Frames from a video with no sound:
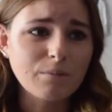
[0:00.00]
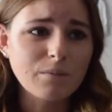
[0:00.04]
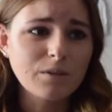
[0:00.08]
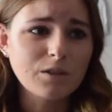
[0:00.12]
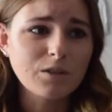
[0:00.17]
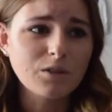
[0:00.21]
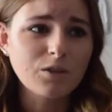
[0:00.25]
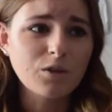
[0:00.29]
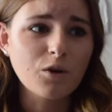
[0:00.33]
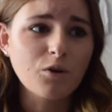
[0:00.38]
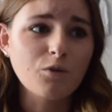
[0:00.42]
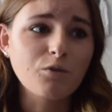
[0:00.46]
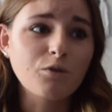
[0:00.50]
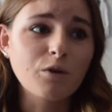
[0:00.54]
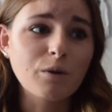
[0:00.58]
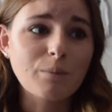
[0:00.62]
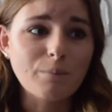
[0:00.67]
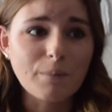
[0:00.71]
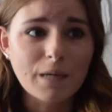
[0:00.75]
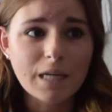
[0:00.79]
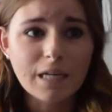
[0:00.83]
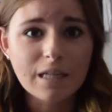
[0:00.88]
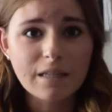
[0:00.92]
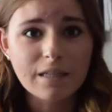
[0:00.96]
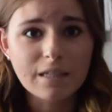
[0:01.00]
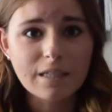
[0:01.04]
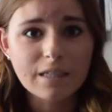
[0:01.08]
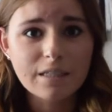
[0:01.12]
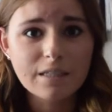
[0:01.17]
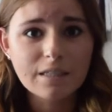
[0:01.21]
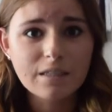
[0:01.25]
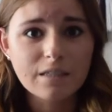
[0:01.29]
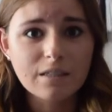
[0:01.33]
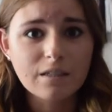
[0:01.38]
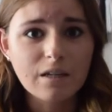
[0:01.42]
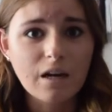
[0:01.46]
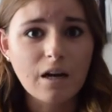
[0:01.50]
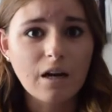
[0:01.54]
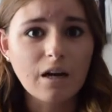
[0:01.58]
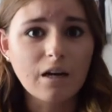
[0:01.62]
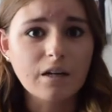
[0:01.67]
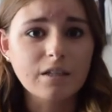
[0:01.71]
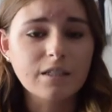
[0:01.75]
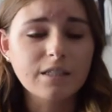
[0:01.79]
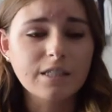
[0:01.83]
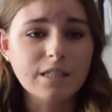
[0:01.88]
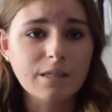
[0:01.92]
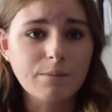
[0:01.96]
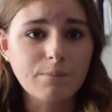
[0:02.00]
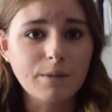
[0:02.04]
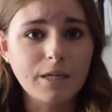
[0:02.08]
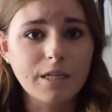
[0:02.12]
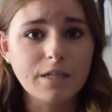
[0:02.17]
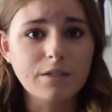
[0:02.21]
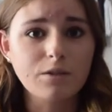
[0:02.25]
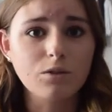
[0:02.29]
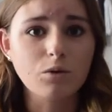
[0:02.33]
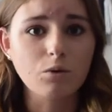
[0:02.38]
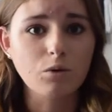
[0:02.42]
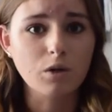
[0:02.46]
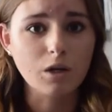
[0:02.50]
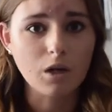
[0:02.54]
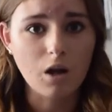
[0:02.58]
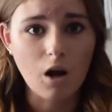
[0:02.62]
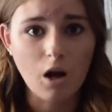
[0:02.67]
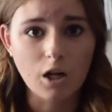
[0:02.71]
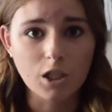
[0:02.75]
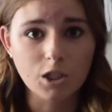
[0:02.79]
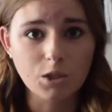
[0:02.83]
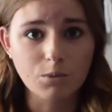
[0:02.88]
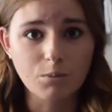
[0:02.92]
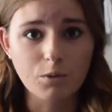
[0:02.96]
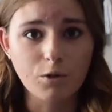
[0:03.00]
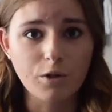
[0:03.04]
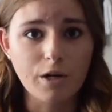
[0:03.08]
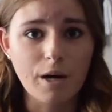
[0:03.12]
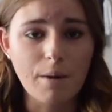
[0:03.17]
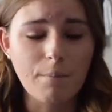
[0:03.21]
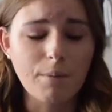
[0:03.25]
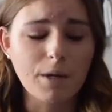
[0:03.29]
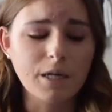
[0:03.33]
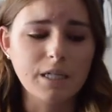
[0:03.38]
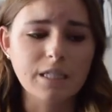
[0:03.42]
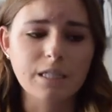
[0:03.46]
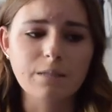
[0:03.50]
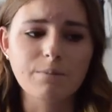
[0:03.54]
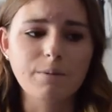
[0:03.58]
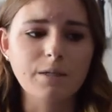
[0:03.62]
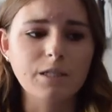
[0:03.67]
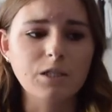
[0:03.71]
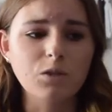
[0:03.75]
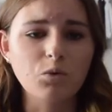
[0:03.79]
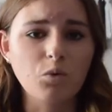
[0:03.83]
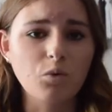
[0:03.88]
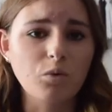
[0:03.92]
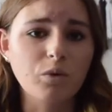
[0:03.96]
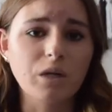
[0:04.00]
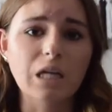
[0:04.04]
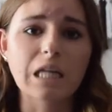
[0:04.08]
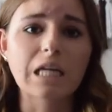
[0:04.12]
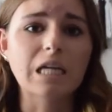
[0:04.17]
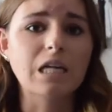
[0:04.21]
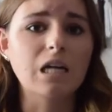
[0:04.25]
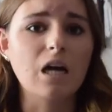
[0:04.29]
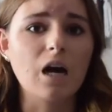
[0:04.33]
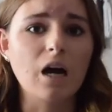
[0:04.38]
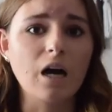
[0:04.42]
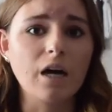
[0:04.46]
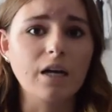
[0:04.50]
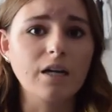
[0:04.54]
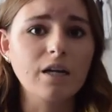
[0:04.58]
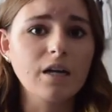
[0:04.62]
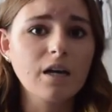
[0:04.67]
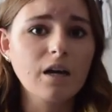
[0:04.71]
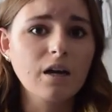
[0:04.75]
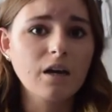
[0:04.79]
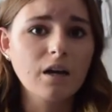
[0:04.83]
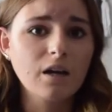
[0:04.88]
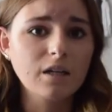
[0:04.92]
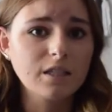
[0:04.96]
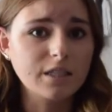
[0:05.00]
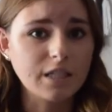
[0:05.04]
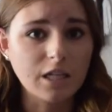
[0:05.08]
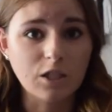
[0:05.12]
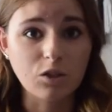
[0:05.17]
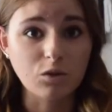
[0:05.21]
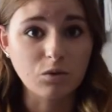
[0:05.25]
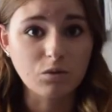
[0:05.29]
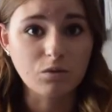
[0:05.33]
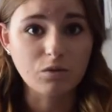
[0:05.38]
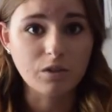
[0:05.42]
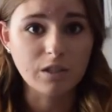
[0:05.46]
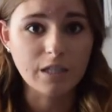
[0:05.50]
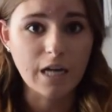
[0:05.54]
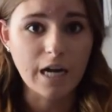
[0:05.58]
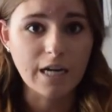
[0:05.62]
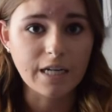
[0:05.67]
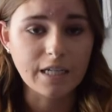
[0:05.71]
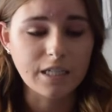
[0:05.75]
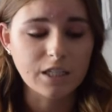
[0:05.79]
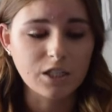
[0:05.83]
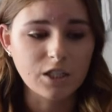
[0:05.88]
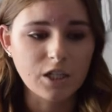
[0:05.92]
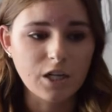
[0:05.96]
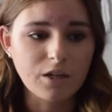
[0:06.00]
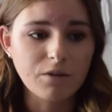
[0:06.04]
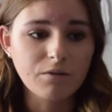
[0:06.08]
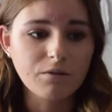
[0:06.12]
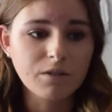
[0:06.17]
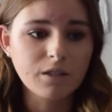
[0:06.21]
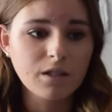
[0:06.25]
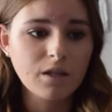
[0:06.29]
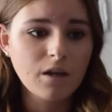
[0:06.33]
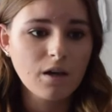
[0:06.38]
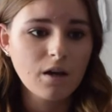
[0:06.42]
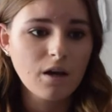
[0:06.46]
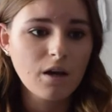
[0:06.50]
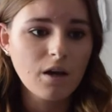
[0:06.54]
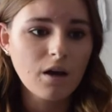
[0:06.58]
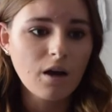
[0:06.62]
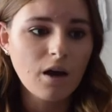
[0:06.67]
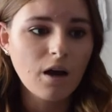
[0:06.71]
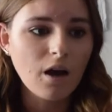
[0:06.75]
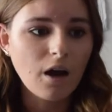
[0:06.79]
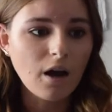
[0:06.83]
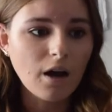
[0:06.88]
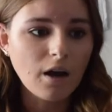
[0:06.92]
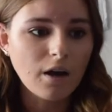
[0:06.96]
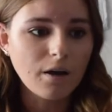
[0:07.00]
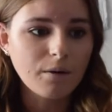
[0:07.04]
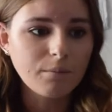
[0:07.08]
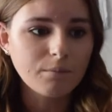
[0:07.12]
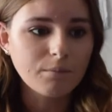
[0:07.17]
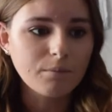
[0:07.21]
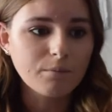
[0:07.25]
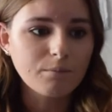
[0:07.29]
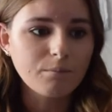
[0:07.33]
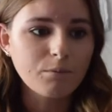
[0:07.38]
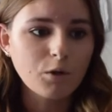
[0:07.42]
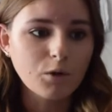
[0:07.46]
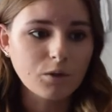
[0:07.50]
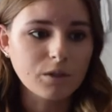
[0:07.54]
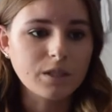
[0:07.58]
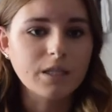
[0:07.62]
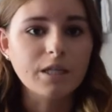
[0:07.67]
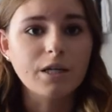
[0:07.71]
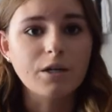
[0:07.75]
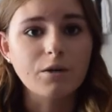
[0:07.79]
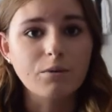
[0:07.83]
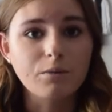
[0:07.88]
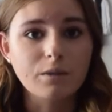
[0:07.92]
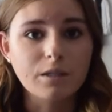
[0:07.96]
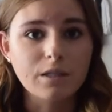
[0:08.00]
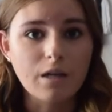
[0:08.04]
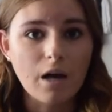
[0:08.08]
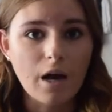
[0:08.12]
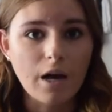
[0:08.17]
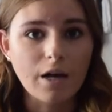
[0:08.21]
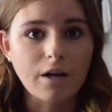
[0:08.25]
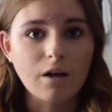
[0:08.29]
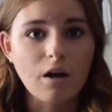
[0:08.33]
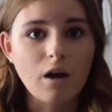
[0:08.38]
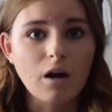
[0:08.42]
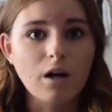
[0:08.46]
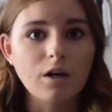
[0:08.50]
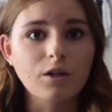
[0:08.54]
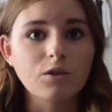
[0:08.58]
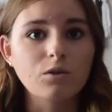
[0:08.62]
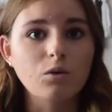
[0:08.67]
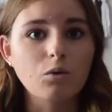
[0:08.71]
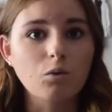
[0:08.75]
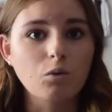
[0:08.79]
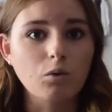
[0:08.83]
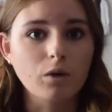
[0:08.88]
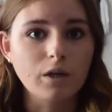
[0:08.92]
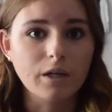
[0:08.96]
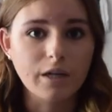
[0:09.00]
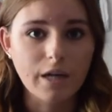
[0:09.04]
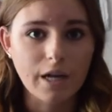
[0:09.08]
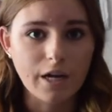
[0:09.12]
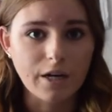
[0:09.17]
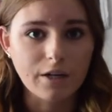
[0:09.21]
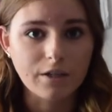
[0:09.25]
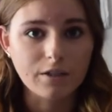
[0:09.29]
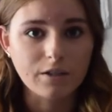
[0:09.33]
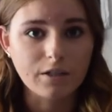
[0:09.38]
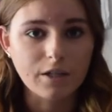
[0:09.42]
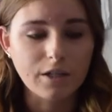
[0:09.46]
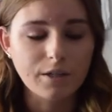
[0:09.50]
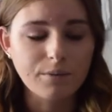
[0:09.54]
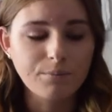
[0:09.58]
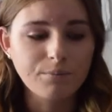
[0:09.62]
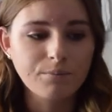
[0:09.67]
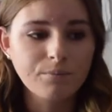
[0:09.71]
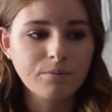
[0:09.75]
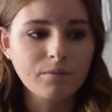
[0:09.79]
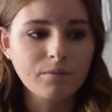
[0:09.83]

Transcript: So for me at least, CPs or college program participants were really not scheduled for dining shifts. Mostly it was icon or character.